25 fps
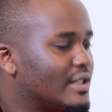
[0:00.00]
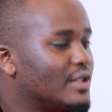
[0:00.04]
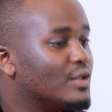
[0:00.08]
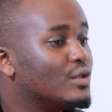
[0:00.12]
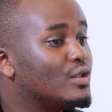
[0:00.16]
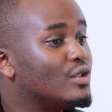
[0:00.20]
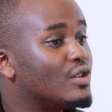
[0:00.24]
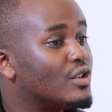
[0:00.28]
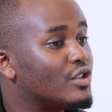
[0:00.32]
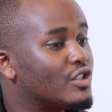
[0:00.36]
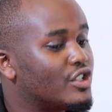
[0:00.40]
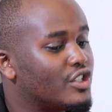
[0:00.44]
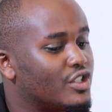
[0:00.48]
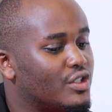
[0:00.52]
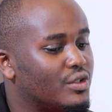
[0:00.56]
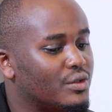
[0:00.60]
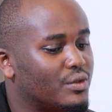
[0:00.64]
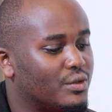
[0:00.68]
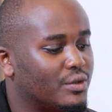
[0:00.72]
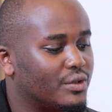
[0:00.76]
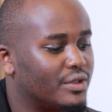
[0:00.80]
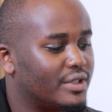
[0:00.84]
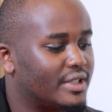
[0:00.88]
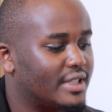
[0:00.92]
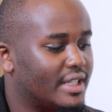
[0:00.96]
You don't
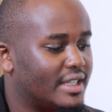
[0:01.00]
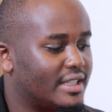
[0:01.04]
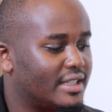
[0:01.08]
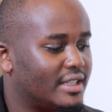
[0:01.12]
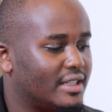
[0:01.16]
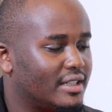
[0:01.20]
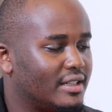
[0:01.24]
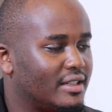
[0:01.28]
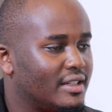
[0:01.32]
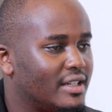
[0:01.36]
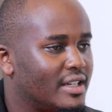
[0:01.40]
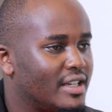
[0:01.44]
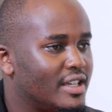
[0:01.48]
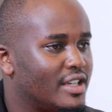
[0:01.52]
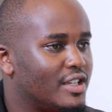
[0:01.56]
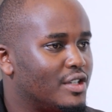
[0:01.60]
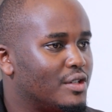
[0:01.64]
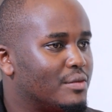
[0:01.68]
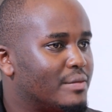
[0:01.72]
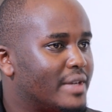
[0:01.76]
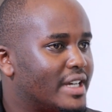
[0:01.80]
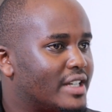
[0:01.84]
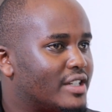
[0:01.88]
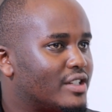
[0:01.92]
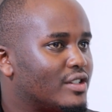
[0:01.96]
choose, as in,
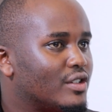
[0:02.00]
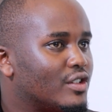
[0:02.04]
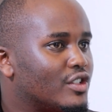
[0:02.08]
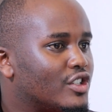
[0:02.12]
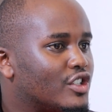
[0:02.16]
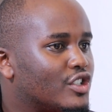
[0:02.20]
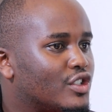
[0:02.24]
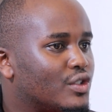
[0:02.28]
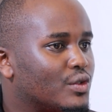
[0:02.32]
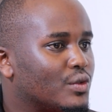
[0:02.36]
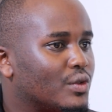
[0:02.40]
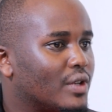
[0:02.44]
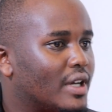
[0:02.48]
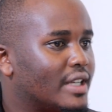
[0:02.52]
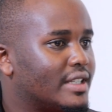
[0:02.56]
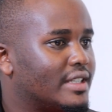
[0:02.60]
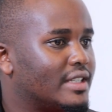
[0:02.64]
you might not choose,